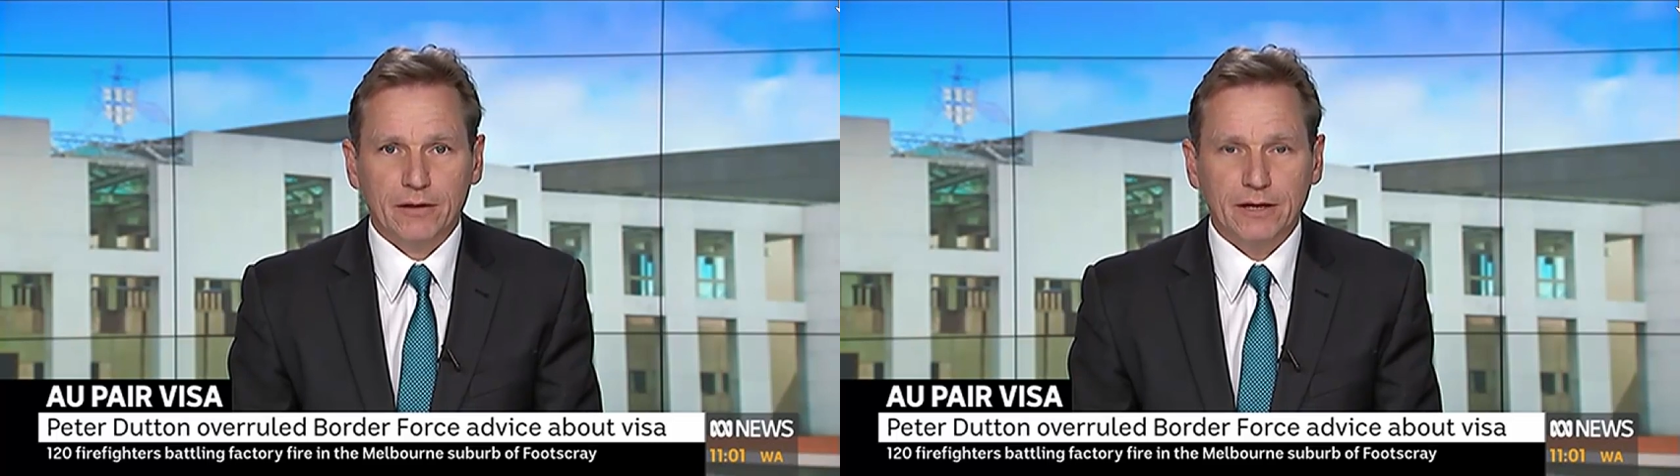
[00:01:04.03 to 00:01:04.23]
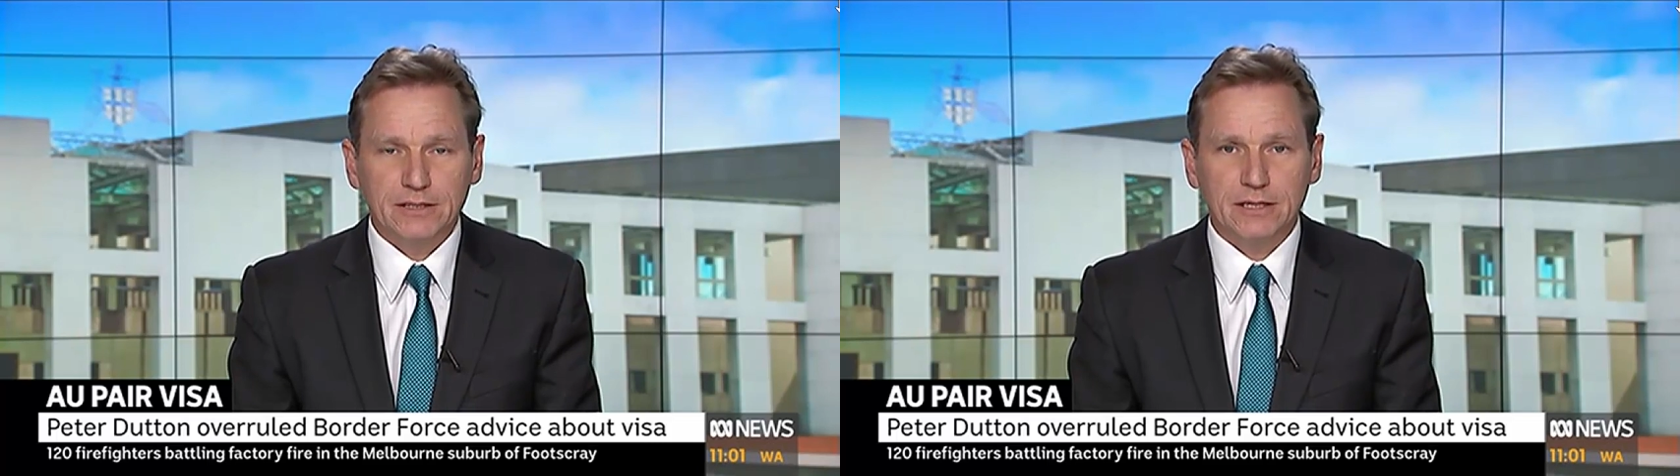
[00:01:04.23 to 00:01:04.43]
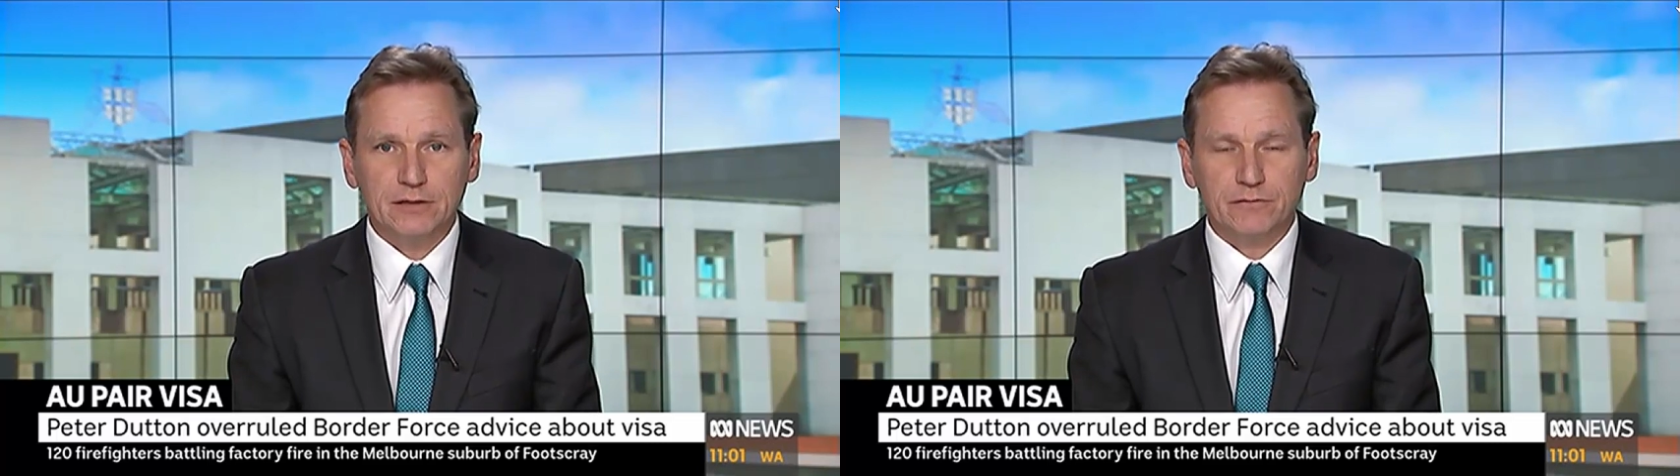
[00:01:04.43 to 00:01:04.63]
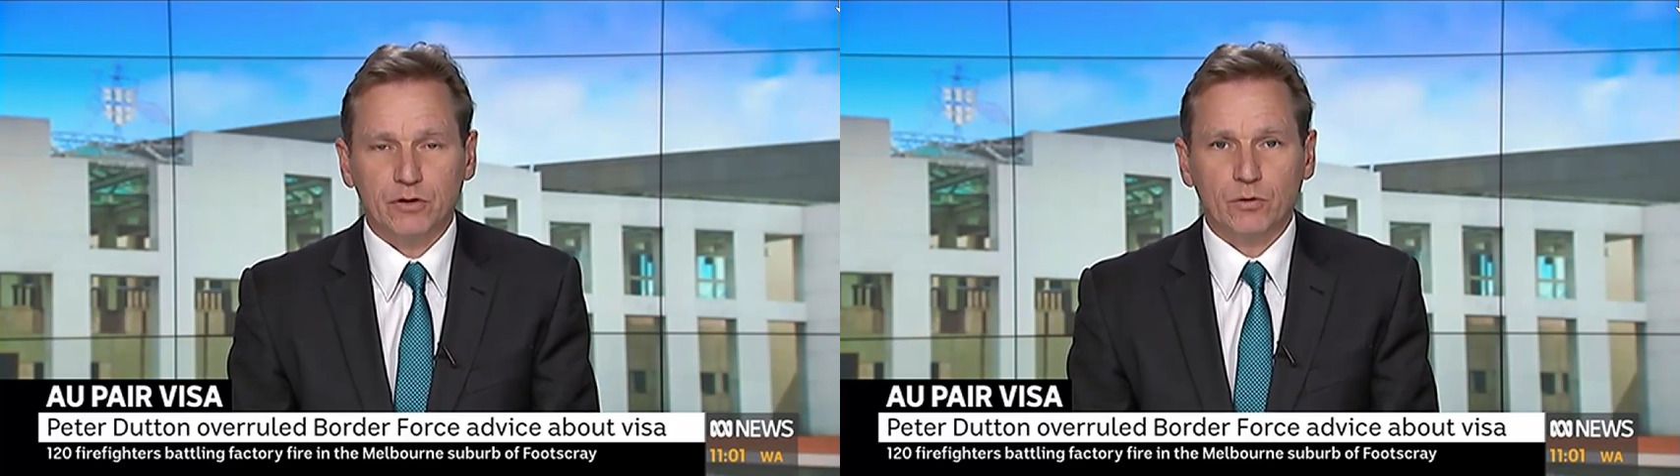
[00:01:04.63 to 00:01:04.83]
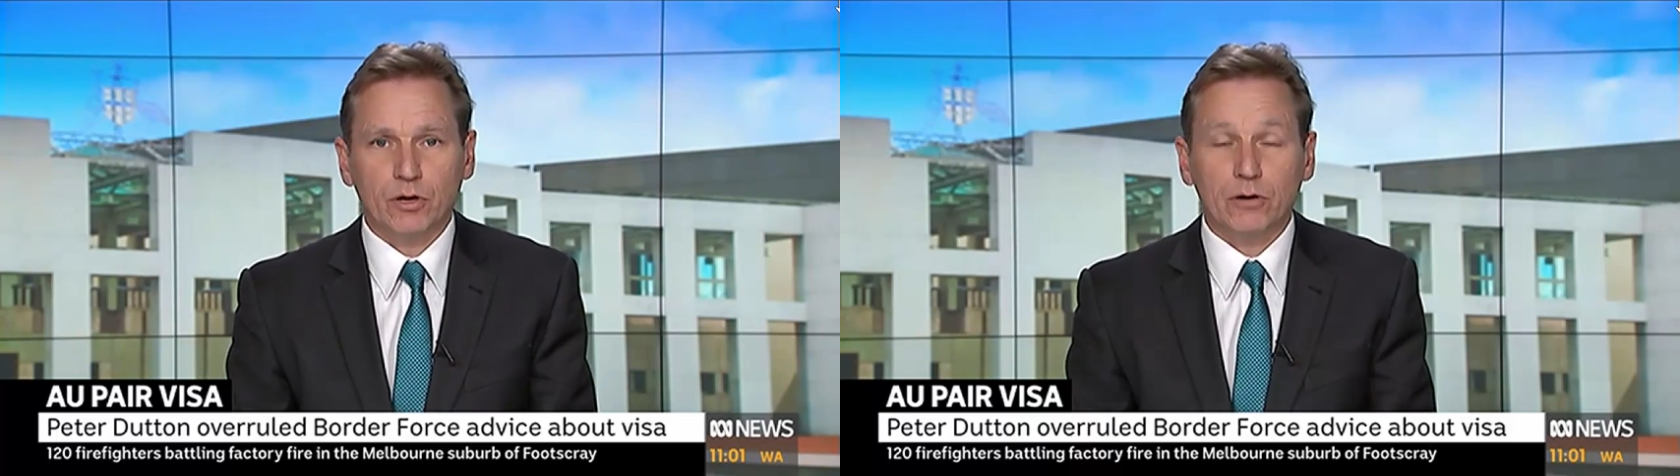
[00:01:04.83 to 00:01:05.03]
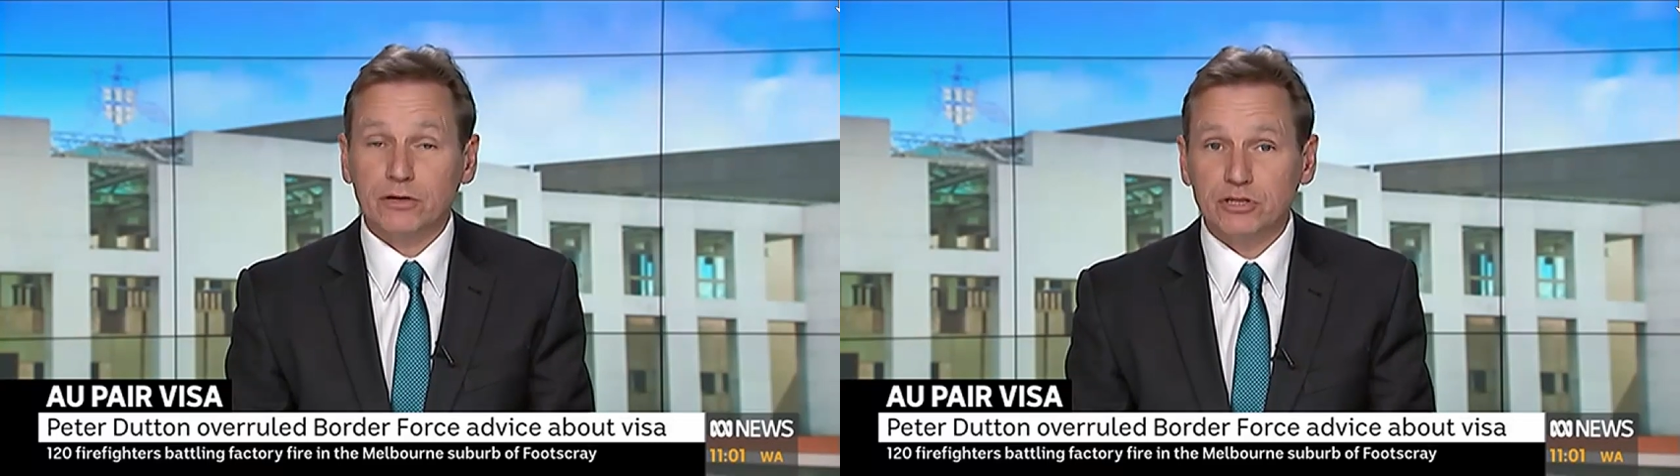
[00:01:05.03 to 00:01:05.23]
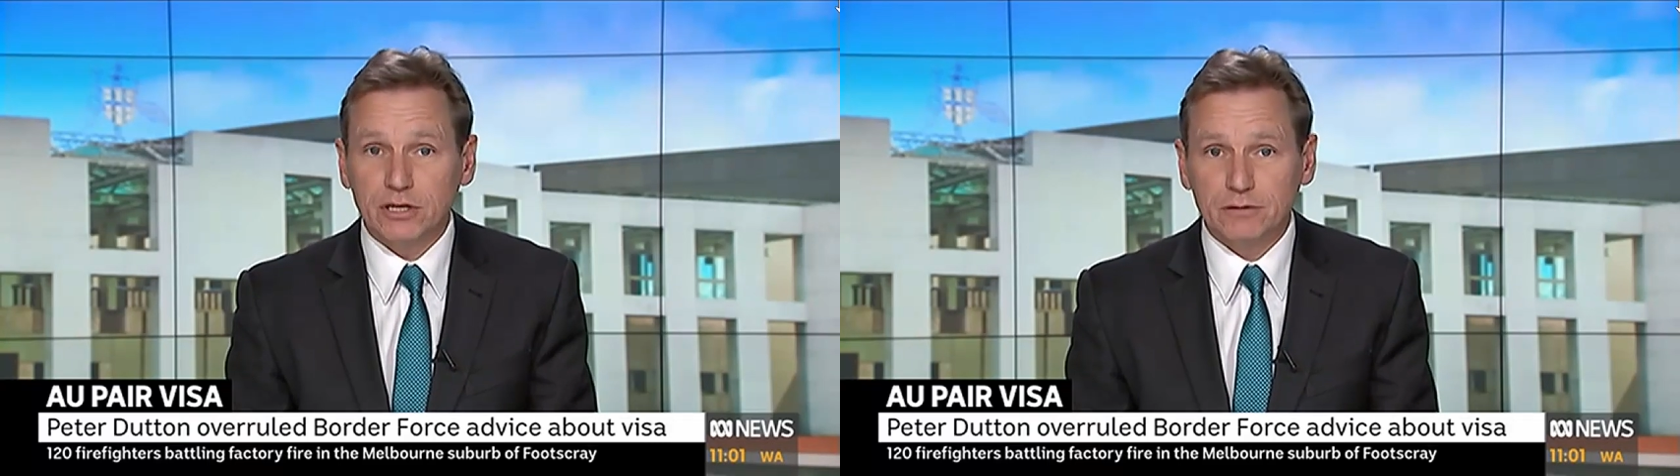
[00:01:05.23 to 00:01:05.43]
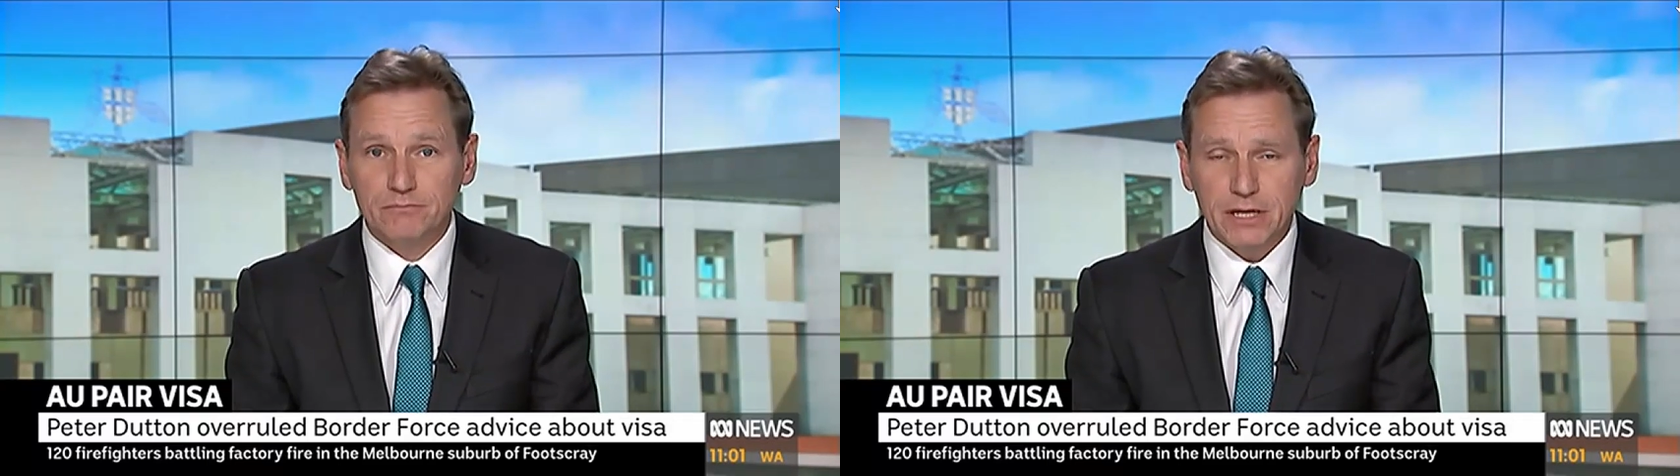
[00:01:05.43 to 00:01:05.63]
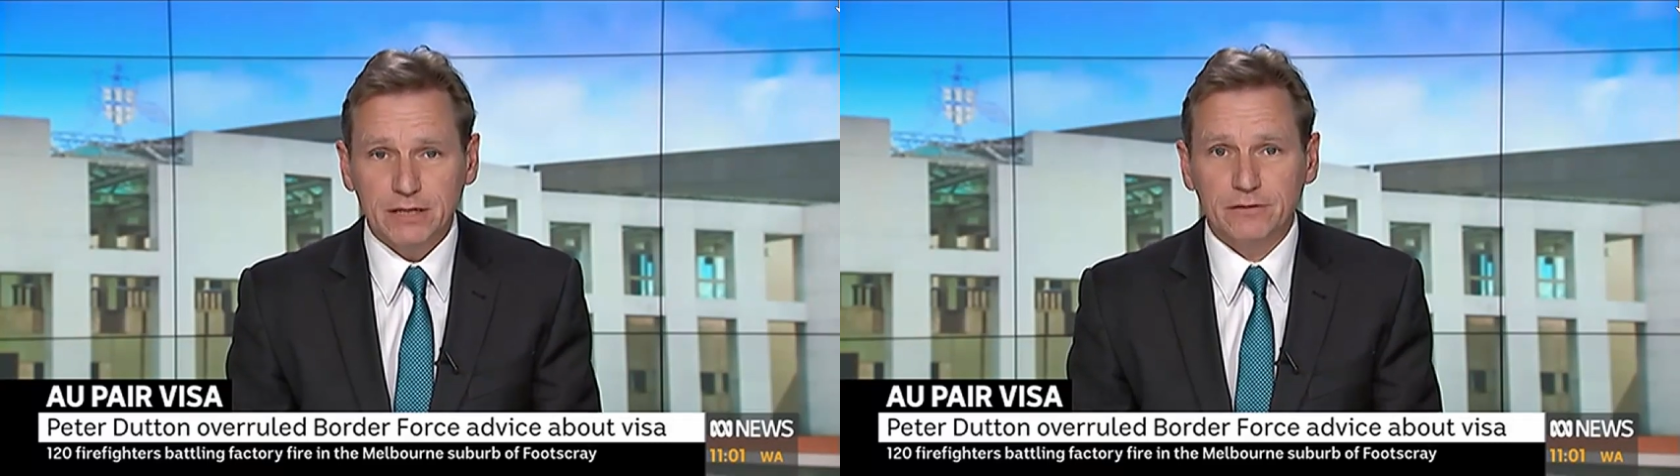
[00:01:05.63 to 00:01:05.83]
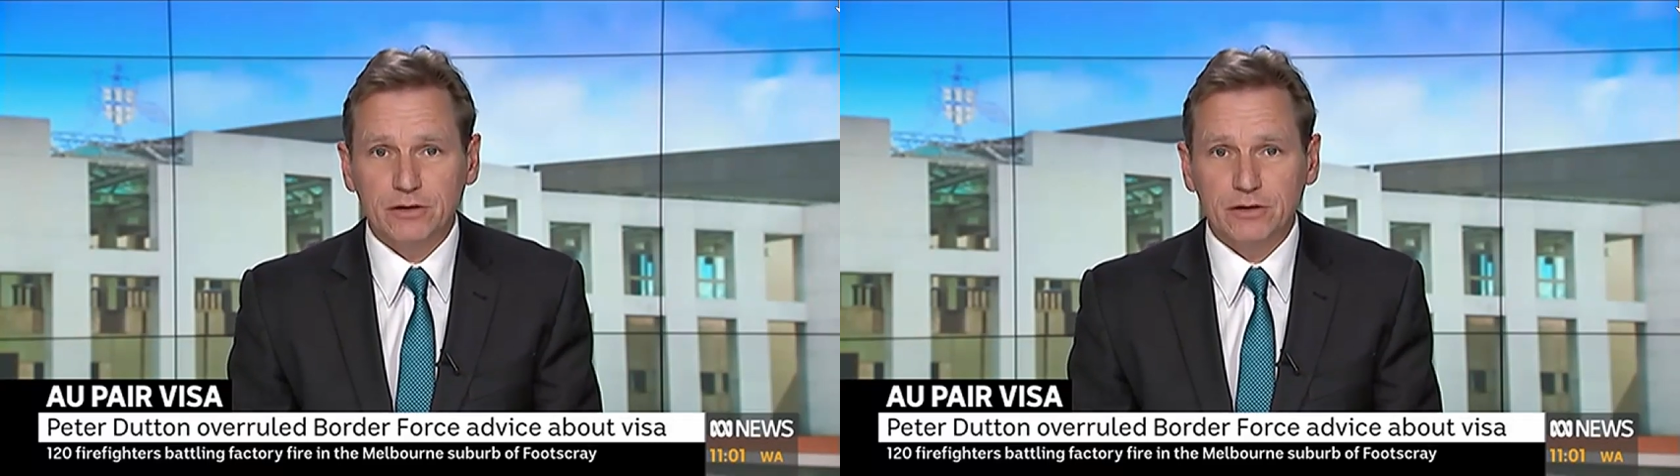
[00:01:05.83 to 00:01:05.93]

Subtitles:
they did interview her and she admitted